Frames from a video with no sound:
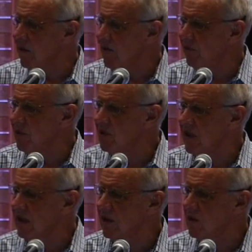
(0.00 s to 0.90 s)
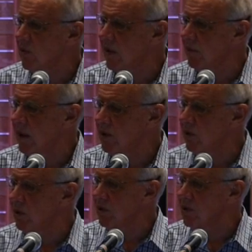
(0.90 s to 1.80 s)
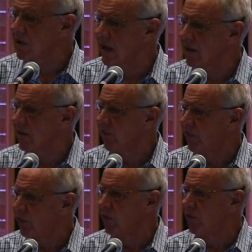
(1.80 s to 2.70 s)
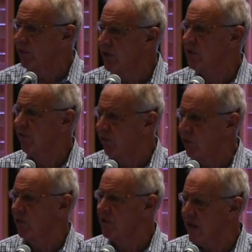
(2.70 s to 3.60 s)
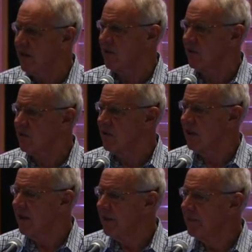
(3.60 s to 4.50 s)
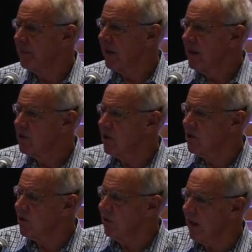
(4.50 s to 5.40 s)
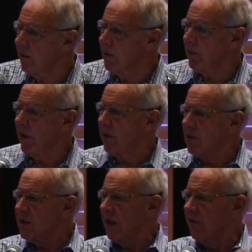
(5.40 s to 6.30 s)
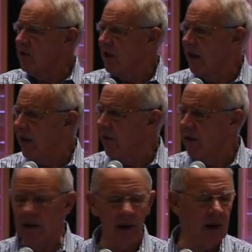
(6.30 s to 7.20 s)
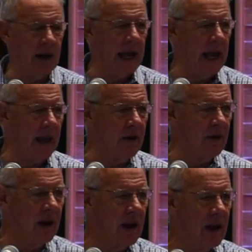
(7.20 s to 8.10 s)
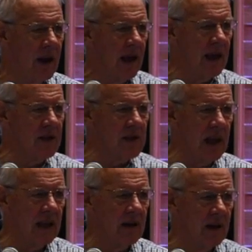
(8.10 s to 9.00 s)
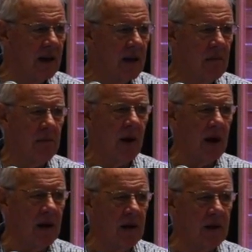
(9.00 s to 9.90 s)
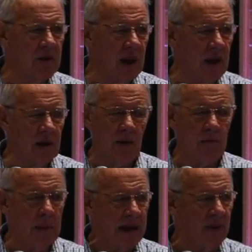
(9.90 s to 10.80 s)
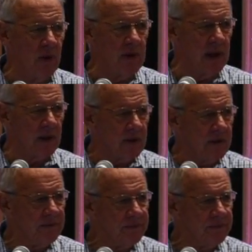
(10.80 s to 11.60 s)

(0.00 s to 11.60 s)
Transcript: the very first sentence one of my daughters said, the full first full sentence, she stood there with a broken television aerial in her hand and said, my, said Matthew did it.